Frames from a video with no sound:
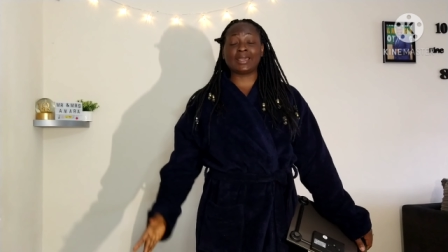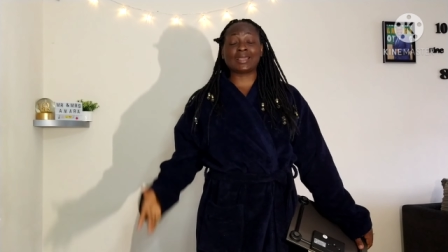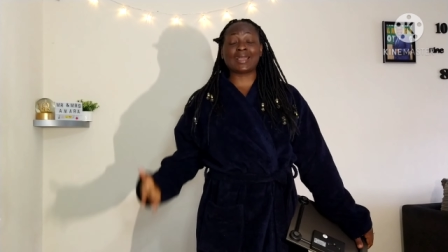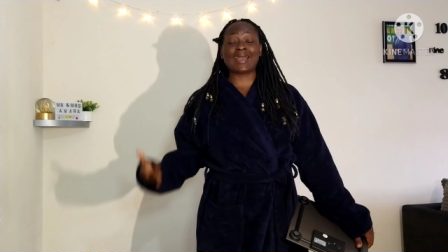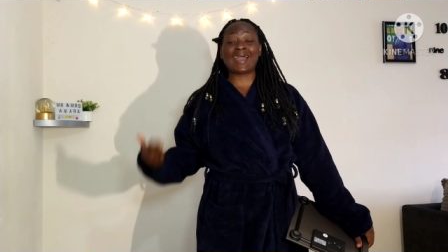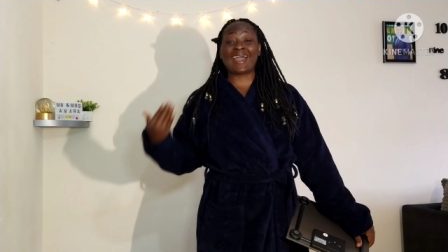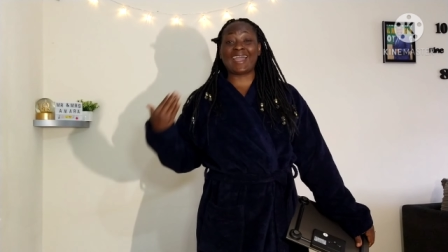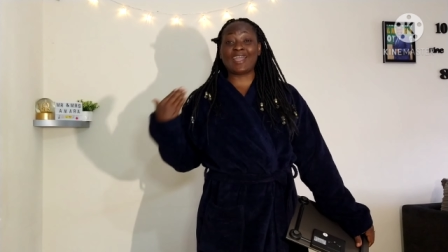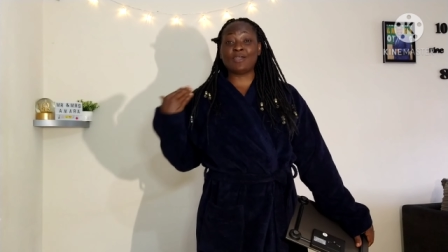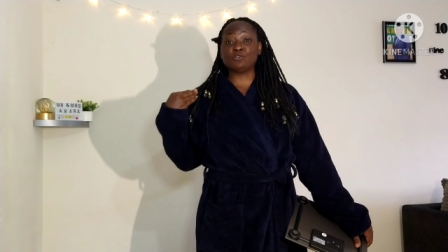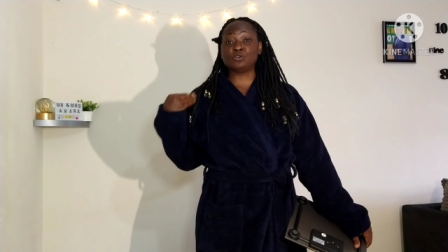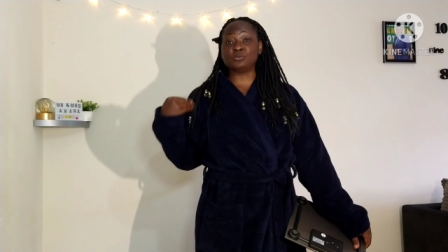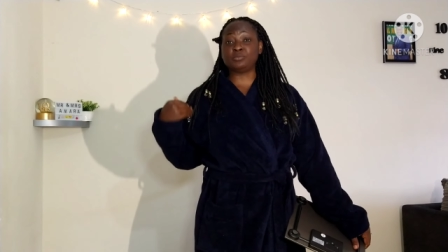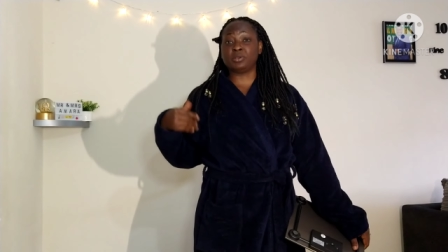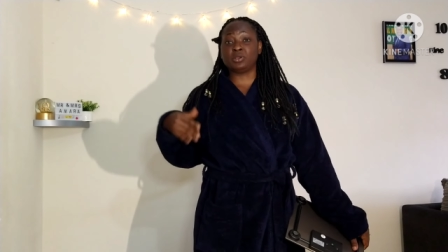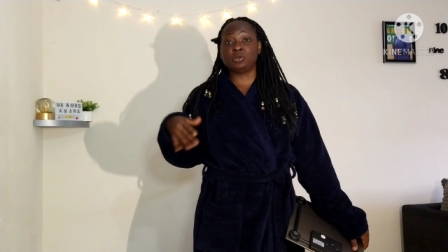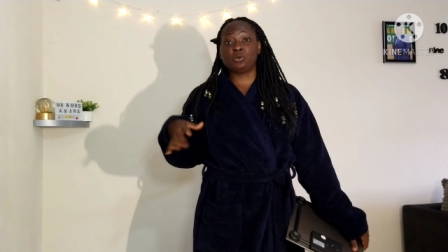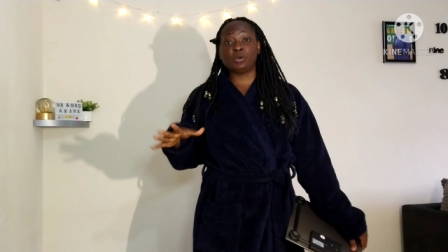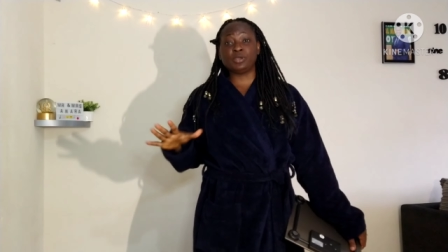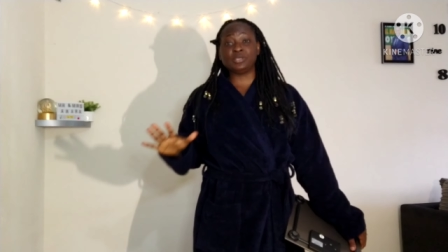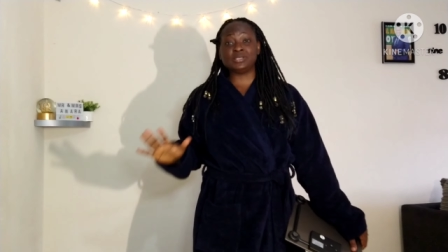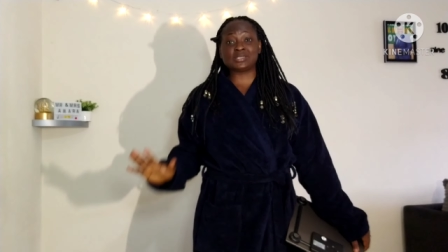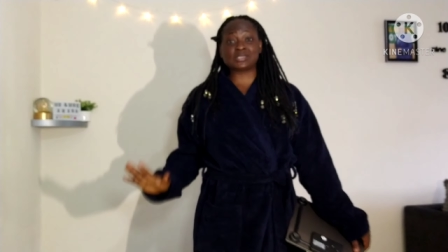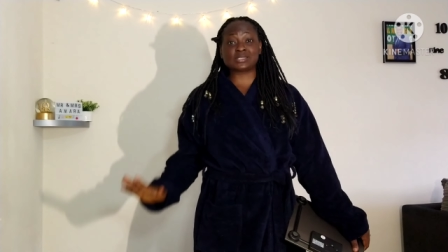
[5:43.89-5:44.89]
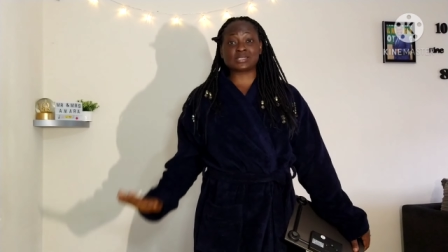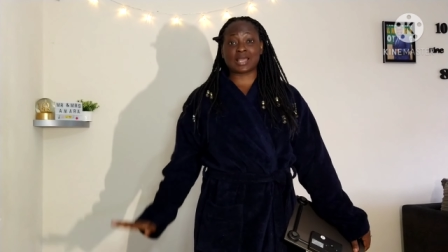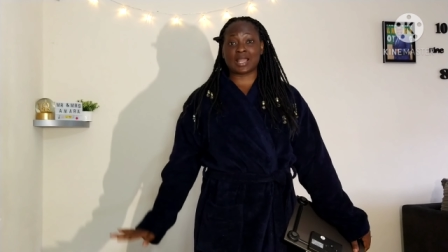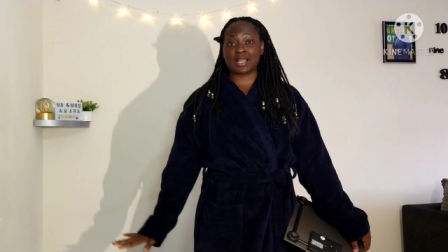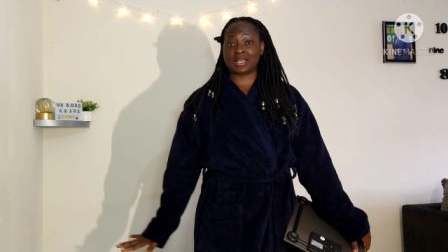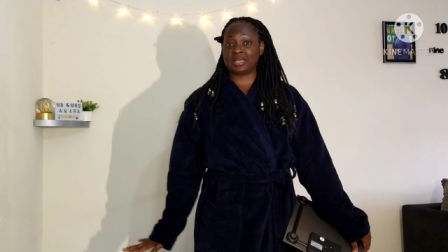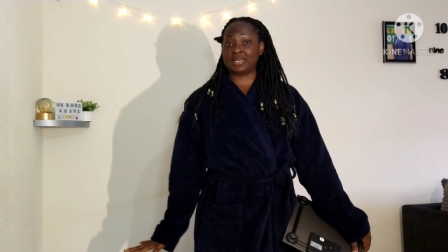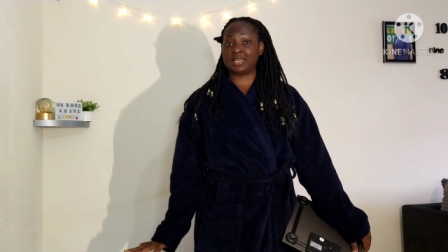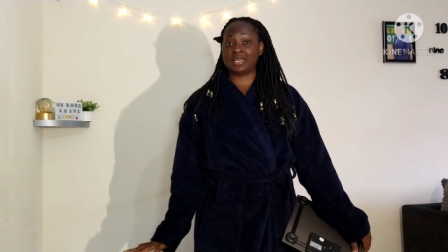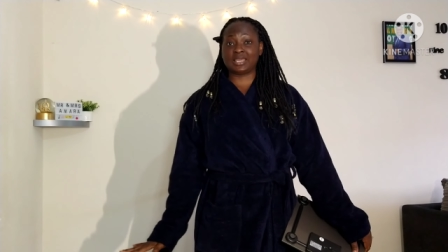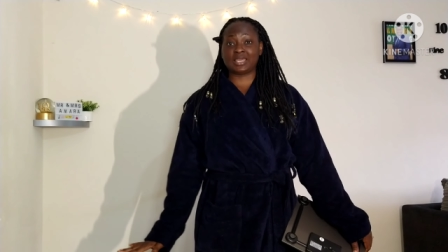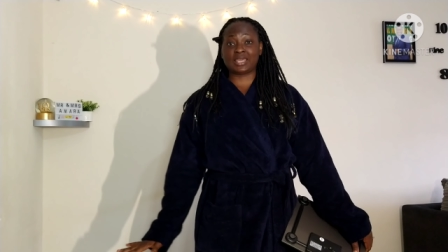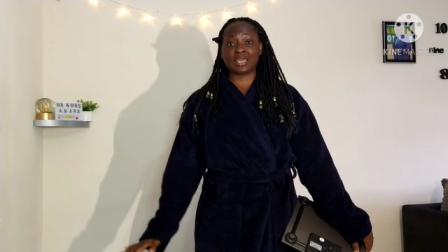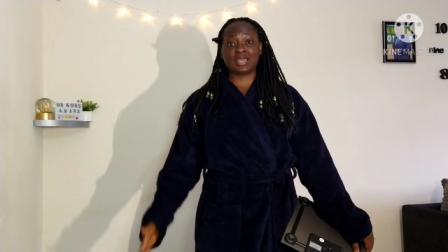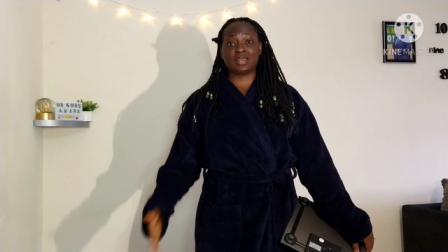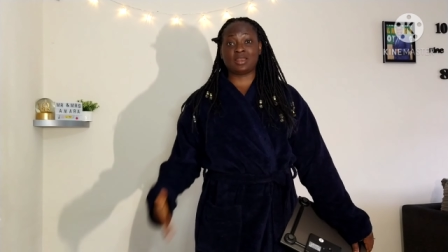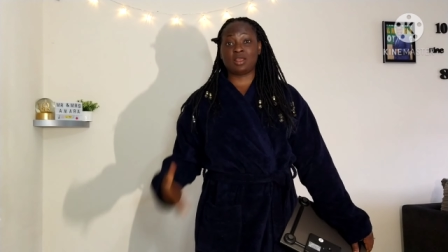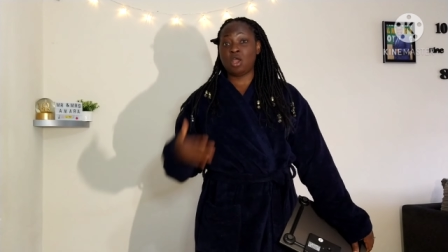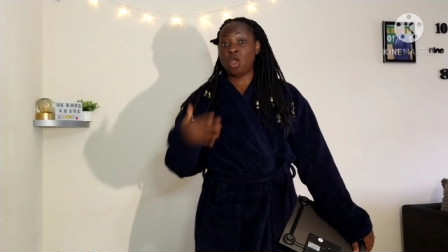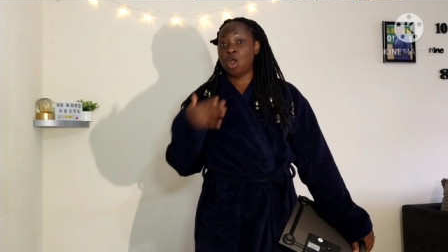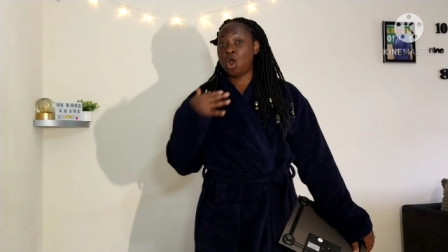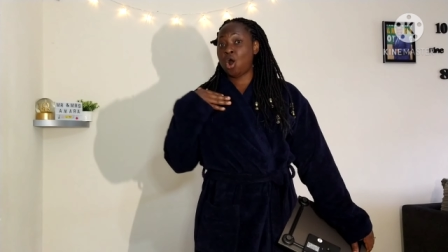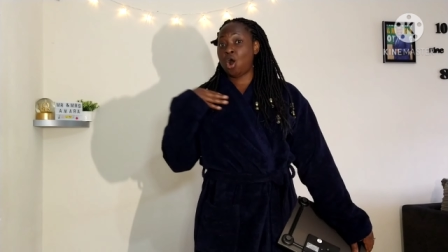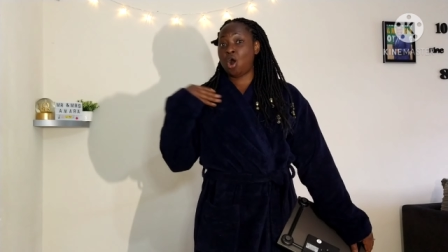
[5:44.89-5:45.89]
Like I will be going stark
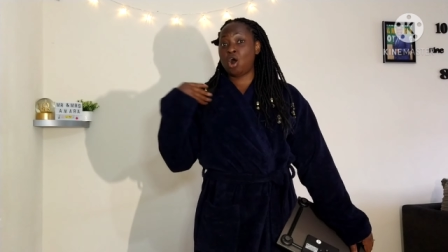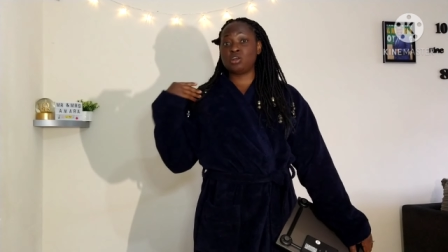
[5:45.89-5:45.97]
naked.